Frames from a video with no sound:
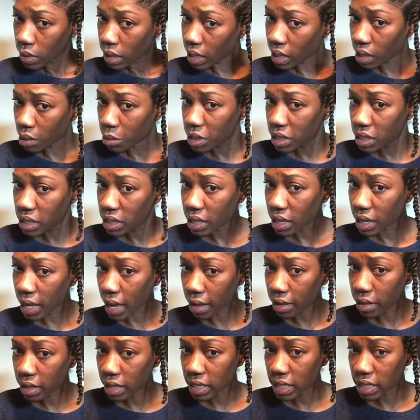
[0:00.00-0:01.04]
And let me see,
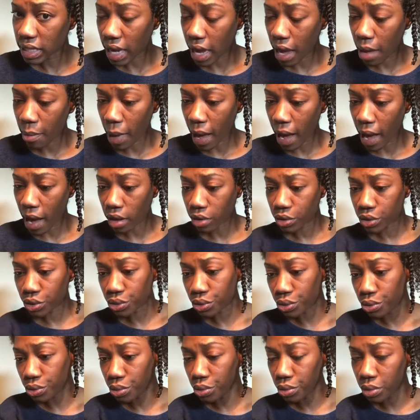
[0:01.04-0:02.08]
this time I'll
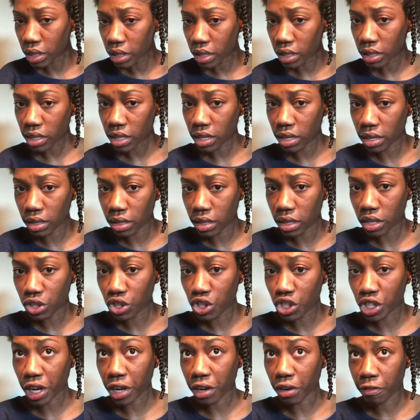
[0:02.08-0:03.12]
do the
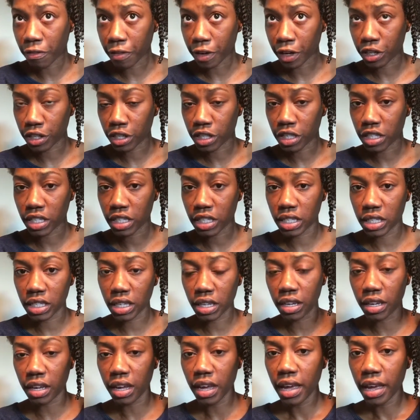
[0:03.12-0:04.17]
gel first to
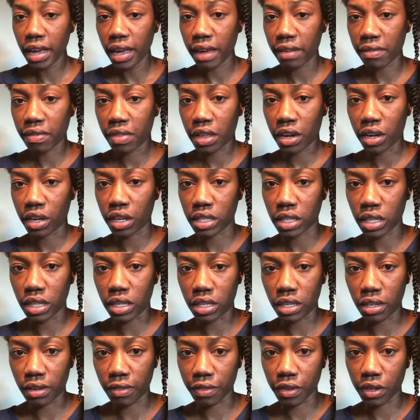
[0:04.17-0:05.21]
see if there's a
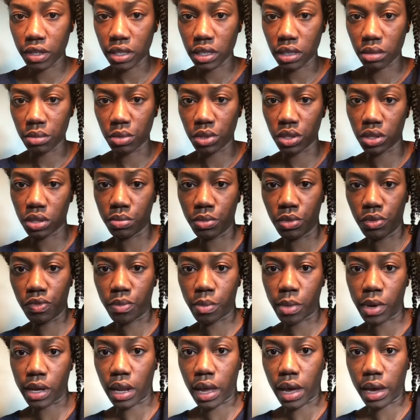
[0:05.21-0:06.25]
difference. I'm just
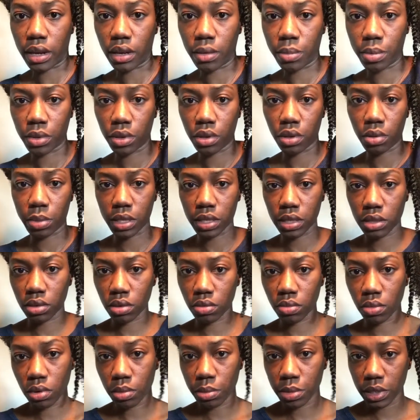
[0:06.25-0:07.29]
moving my light up a little bit so
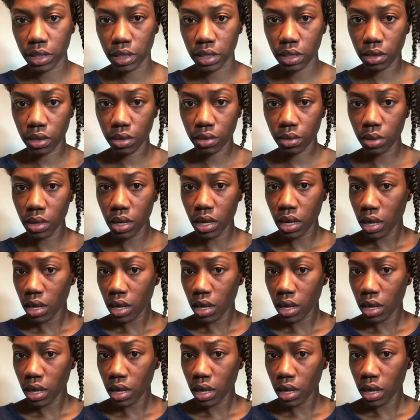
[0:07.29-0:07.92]
it won't be so.